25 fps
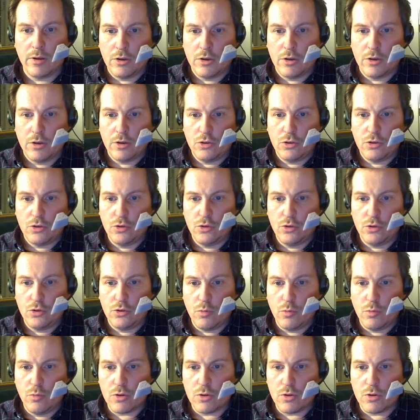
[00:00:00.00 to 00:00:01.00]
Do you want
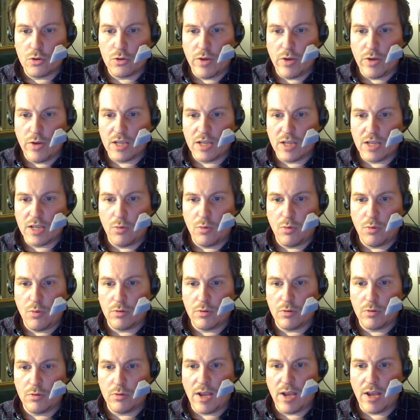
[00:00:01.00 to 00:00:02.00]
to export the
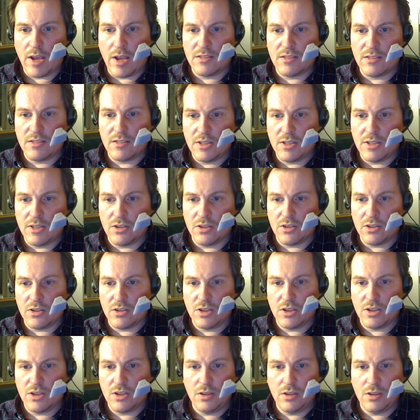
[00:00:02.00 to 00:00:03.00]
activation
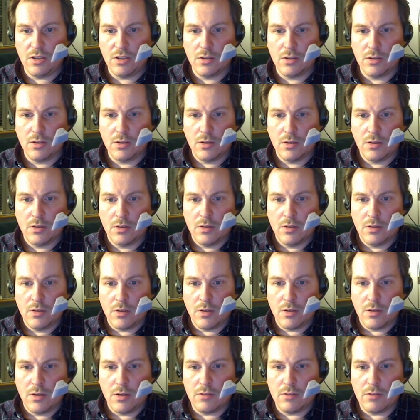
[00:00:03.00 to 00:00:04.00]
key?
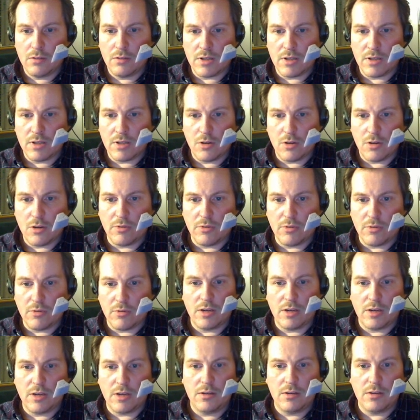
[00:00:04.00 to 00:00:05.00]
Advanced upgrade.
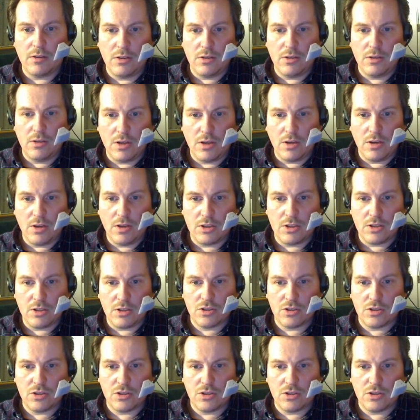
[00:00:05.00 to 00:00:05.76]
Yes.